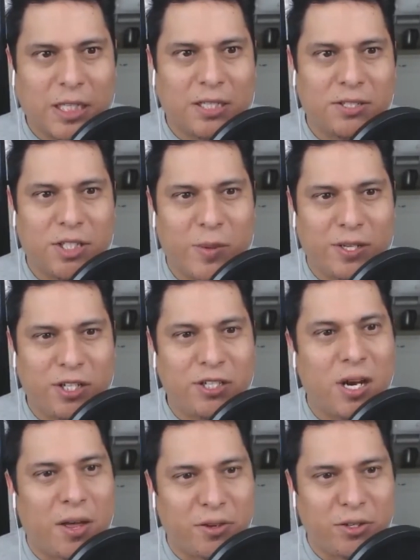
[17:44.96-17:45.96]
Yeah,
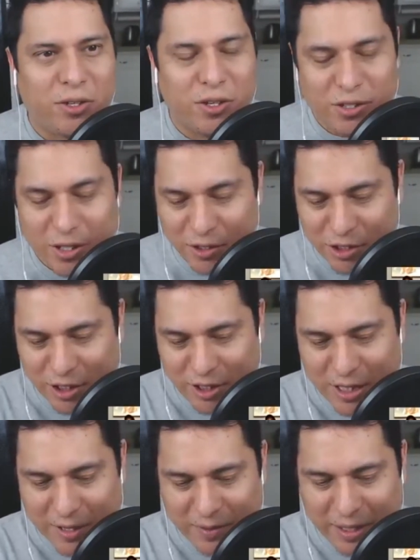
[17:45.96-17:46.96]
she's an author too, though, so
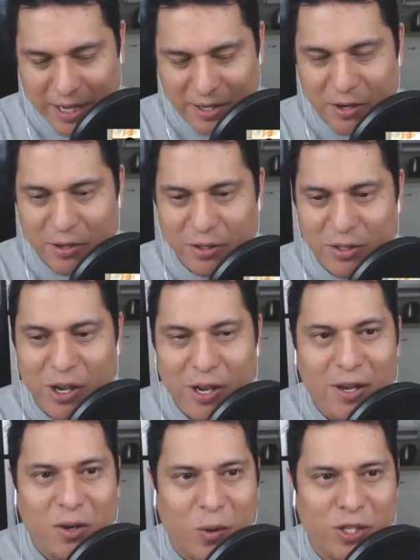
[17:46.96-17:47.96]
she definitely knows
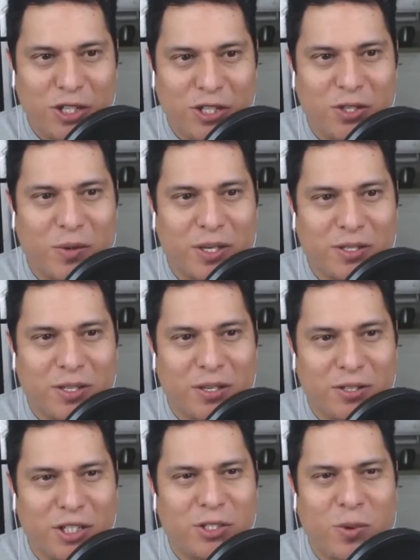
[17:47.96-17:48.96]
what she's doing.
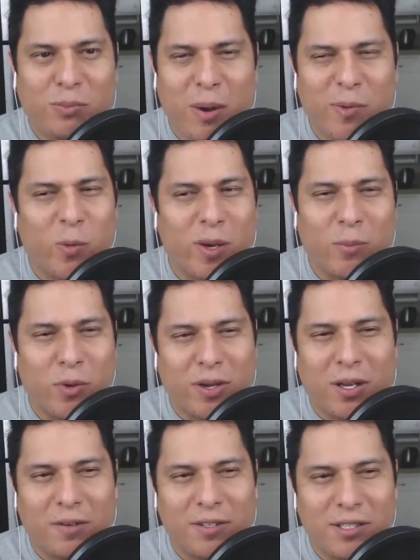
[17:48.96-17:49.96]
So she's probably written more
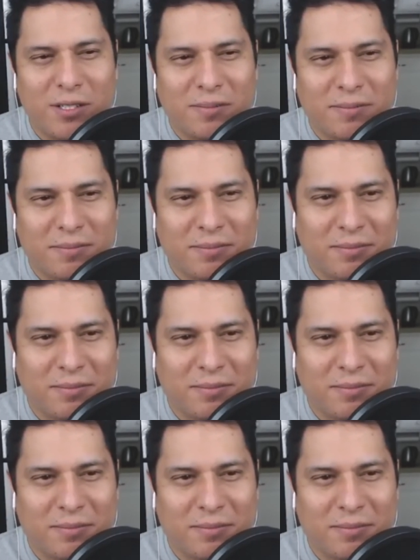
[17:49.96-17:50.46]
than all of us.